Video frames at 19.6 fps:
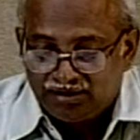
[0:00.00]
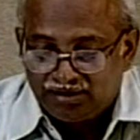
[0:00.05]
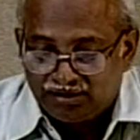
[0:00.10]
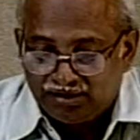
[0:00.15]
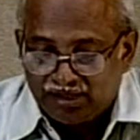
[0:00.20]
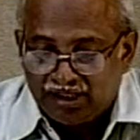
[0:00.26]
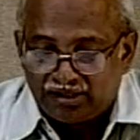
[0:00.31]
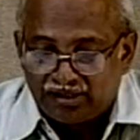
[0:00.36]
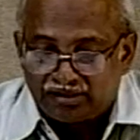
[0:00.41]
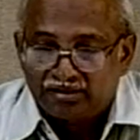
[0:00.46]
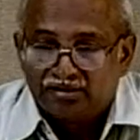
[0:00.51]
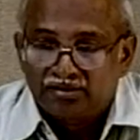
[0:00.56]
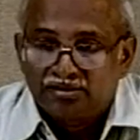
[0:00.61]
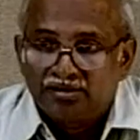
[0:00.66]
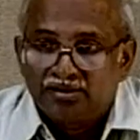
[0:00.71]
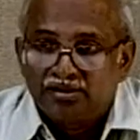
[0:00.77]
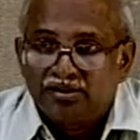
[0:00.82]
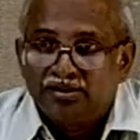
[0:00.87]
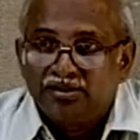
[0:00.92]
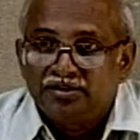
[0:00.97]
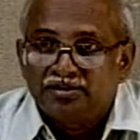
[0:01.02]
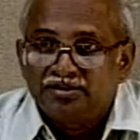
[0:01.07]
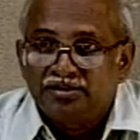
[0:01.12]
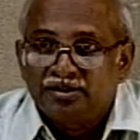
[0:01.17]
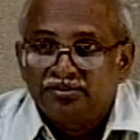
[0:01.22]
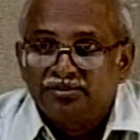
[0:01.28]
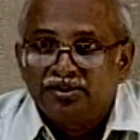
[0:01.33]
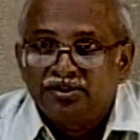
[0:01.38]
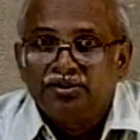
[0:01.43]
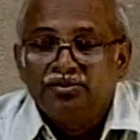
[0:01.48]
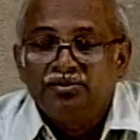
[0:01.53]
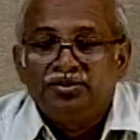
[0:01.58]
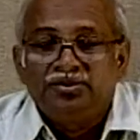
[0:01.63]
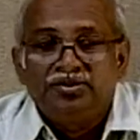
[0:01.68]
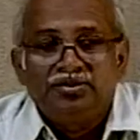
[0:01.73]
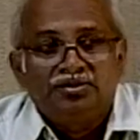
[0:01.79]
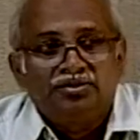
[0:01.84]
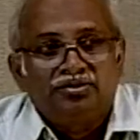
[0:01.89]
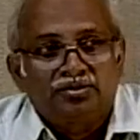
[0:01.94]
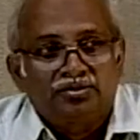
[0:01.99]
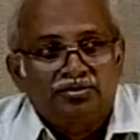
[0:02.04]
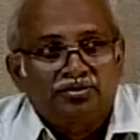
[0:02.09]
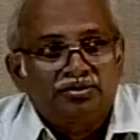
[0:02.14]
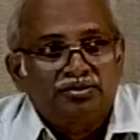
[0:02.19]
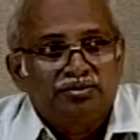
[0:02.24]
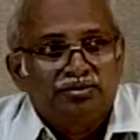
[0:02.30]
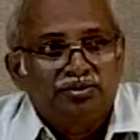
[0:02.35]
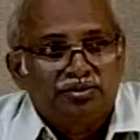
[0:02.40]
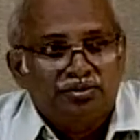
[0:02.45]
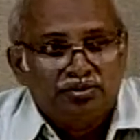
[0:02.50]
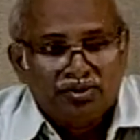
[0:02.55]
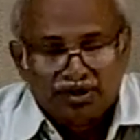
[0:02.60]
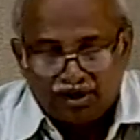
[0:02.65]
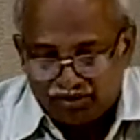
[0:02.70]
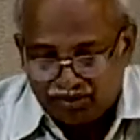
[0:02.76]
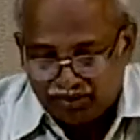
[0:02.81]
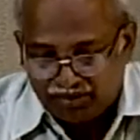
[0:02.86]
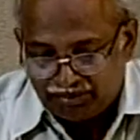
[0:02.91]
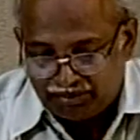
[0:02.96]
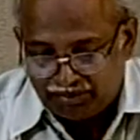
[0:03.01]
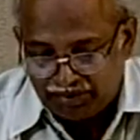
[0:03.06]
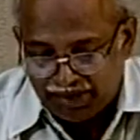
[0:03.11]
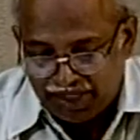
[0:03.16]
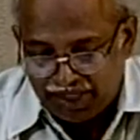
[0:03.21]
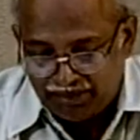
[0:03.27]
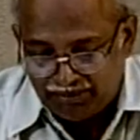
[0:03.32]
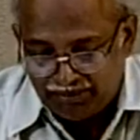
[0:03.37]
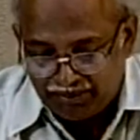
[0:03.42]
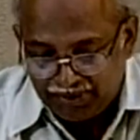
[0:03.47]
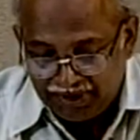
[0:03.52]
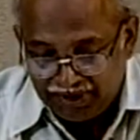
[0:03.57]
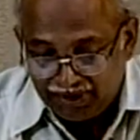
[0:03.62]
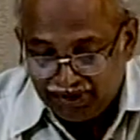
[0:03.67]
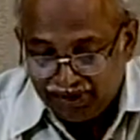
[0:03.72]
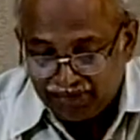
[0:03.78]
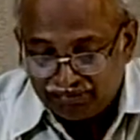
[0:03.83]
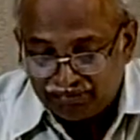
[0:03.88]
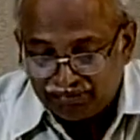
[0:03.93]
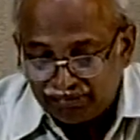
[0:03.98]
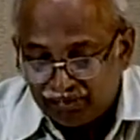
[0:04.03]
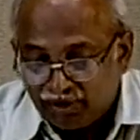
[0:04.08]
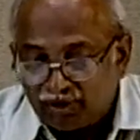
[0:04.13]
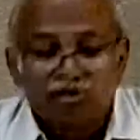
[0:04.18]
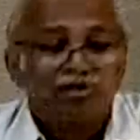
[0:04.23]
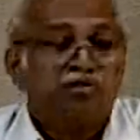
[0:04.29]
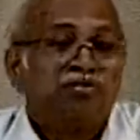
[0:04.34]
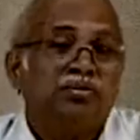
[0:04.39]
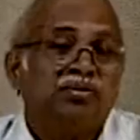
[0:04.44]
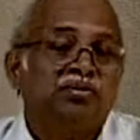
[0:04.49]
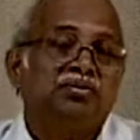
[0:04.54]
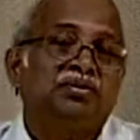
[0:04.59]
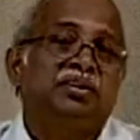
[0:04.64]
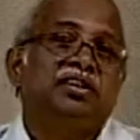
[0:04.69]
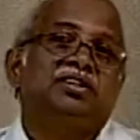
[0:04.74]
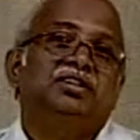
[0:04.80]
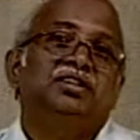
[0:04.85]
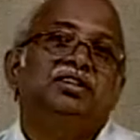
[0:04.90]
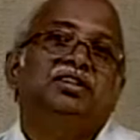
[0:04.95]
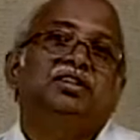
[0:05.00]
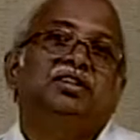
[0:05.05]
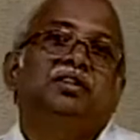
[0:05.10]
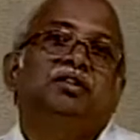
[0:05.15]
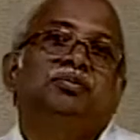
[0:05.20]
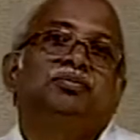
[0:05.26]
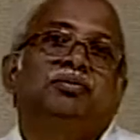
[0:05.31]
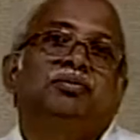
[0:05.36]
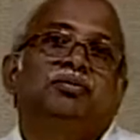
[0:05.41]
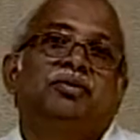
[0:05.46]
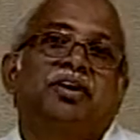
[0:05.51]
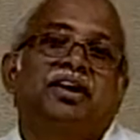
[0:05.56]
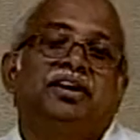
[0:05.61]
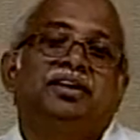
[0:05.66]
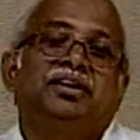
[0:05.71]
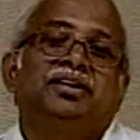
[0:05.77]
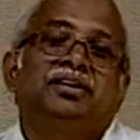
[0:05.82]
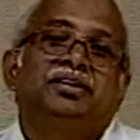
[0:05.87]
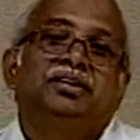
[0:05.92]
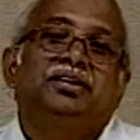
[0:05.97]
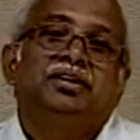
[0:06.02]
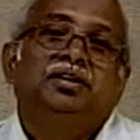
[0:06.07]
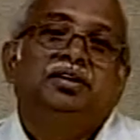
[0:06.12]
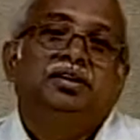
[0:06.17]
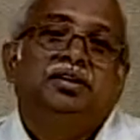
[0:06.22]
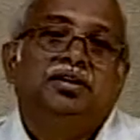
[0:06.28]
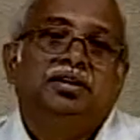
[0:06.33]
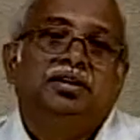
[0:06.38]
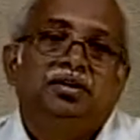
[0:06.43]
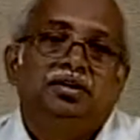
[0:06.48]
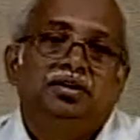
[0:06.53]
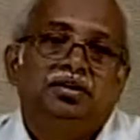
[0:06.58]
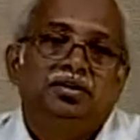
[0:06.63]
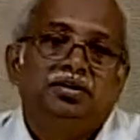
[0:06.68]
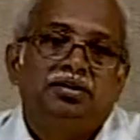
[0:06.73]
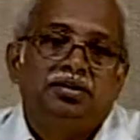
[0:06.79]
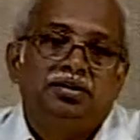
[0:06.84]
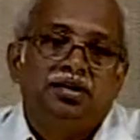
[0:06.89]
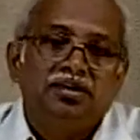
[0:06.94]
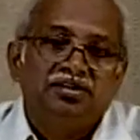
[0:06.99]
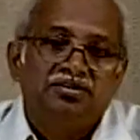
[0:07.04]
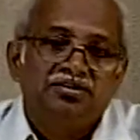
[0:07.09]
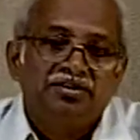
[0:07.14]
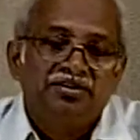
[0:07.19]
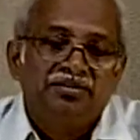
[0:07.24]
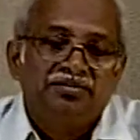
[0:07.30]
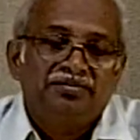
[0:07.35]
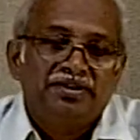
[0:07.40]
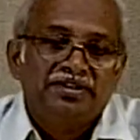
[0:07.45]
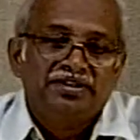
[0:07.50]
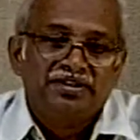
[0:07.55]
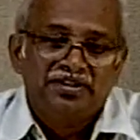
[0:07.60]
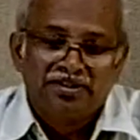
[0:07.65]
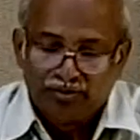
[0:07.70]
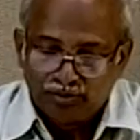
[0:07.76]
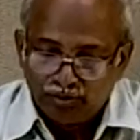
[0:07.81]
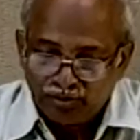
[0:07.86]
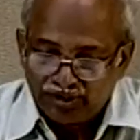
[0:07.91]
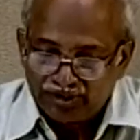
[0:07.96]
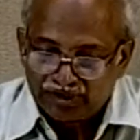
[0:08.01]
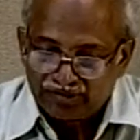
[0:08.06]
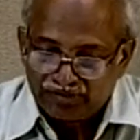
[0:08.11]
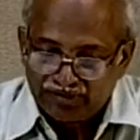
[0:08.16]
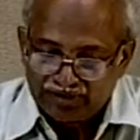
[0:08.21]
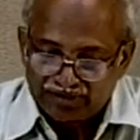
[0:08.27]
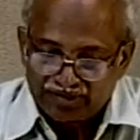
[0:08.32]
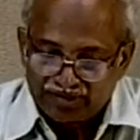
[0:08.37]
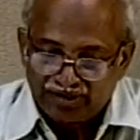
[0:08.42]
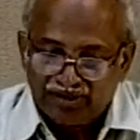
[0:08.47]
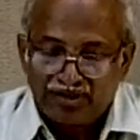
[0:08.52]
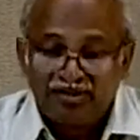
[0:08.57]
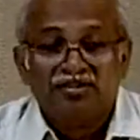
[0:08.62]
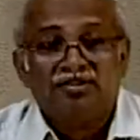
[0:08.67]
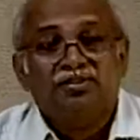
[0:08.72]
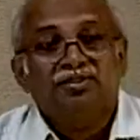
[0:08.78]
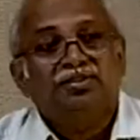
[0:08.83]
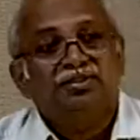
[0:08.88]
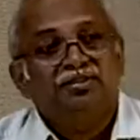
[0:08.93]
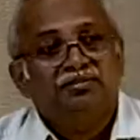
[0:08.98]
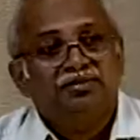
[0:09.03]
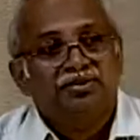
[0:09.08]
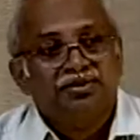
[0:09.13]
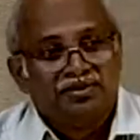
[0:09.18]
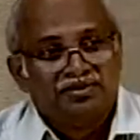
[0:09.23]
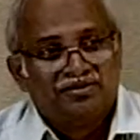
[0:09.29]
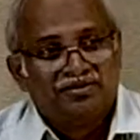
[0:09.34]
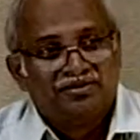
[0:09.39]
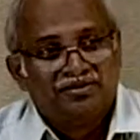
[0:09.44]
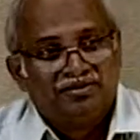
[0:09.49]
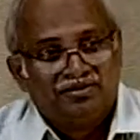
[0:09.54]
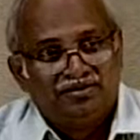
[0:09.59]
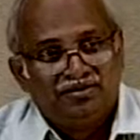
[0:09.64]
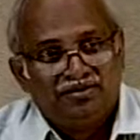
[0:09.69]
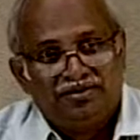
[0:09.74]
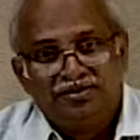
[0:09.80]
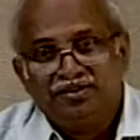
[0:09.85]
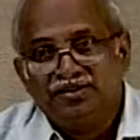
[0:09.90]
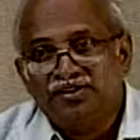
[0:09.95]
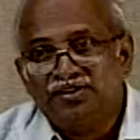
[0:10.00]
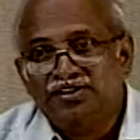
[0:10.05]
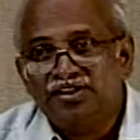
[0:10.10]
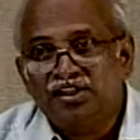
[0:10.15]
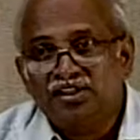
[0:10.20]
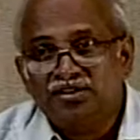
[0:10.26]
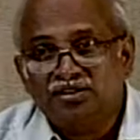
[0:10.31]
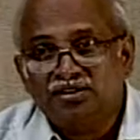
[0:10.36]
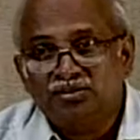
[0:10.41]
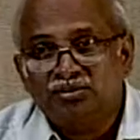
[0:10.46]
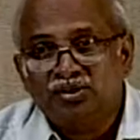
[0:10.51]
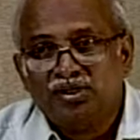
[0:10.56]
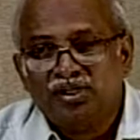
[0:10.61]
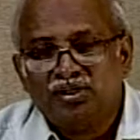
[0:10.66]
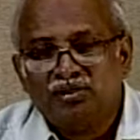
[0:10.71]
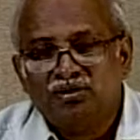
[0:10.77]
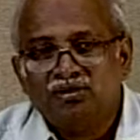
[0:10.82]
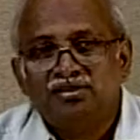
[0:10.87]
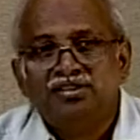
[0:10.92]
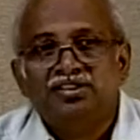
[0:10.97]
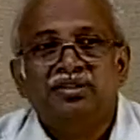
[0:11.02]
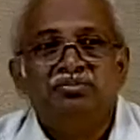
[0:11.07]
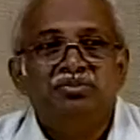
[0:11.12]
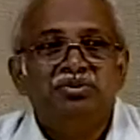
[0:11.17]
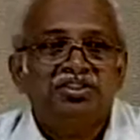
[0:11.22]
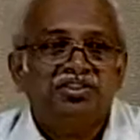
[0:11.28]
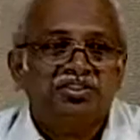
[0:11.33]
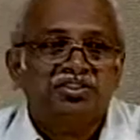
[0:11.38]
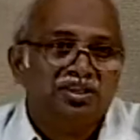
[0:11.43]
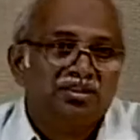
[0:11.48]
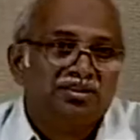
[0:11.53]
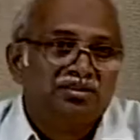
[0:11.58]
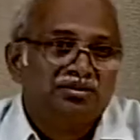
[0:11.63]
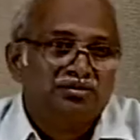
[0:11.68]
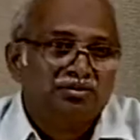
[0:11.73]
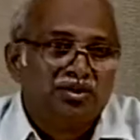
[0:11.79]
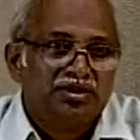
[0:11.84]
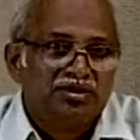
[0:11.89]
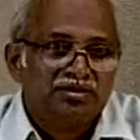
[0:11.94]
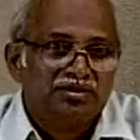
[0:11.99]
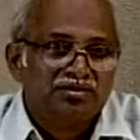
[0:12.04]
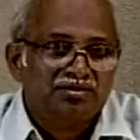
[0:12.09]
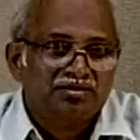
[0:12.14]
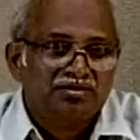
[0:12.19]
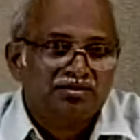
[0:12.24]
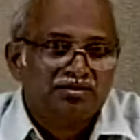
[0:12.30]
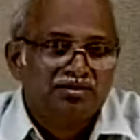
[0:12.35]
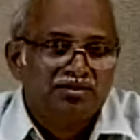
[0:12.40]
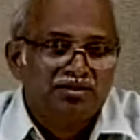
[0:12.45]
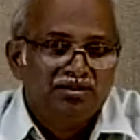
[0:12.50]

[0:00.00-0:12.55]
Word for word: That is something which is also going to come up. I believe a lot of people are thinking of providing luxury tourist facilities on the rivers, on the sheltered or semi-sheltered waters.